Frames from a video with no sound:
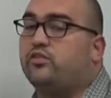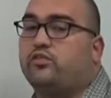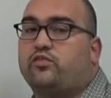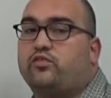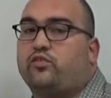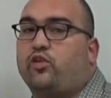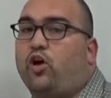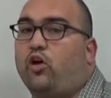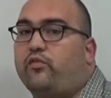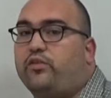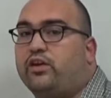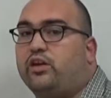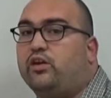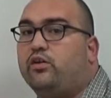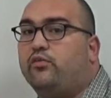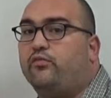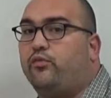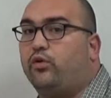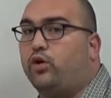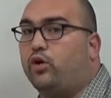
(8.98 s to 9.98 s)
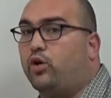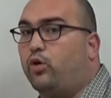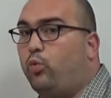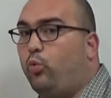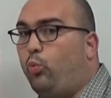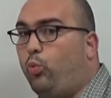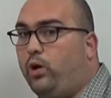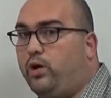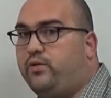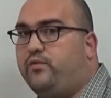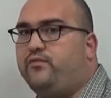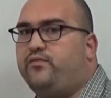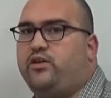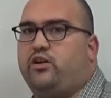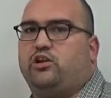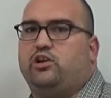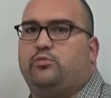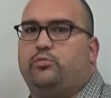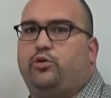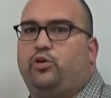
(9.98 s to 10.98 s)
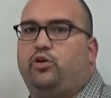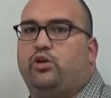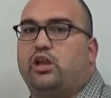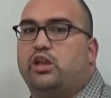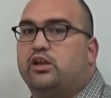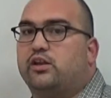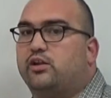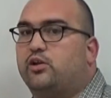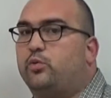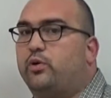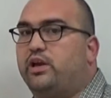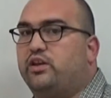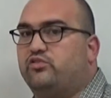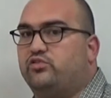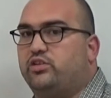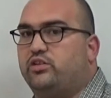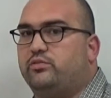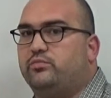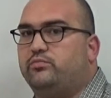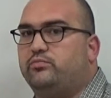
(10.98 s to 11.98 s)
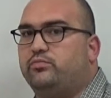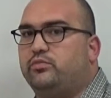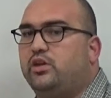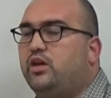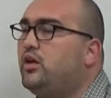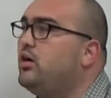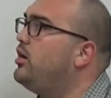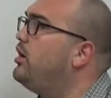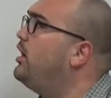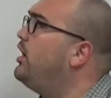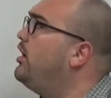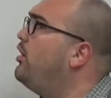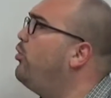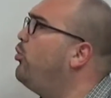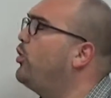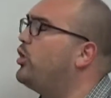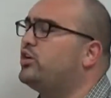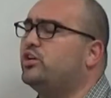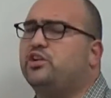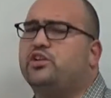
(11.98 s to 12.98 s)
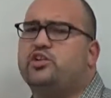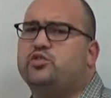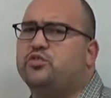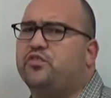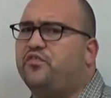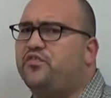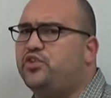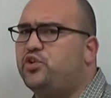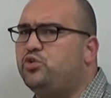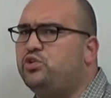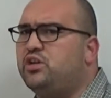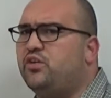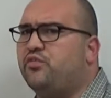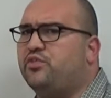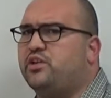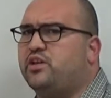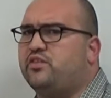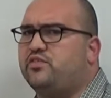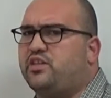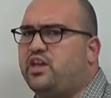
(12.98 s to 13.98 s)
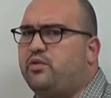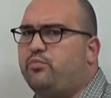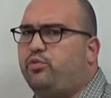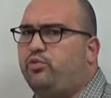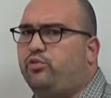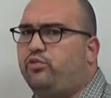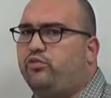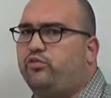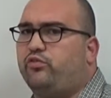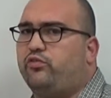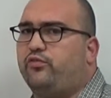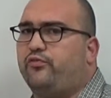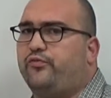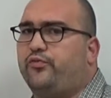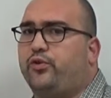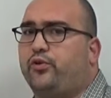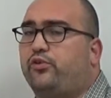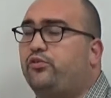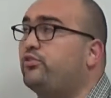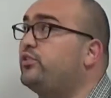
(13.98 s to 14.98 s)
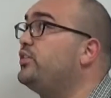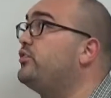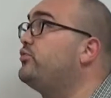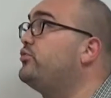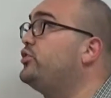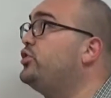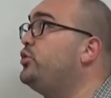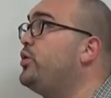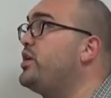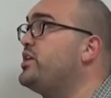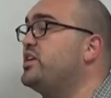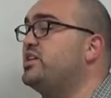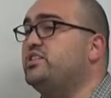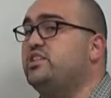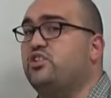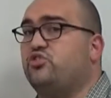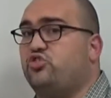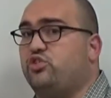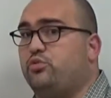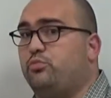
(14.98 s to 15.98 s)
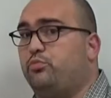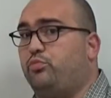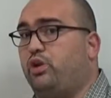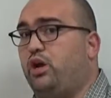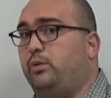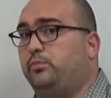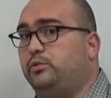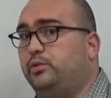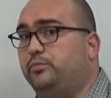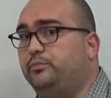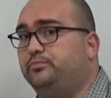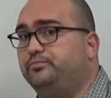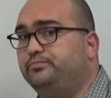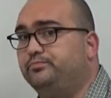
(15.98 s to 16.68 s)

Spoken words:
solving for one variable in an equation. We're going to do a few different examples. First, let's do an addition problem.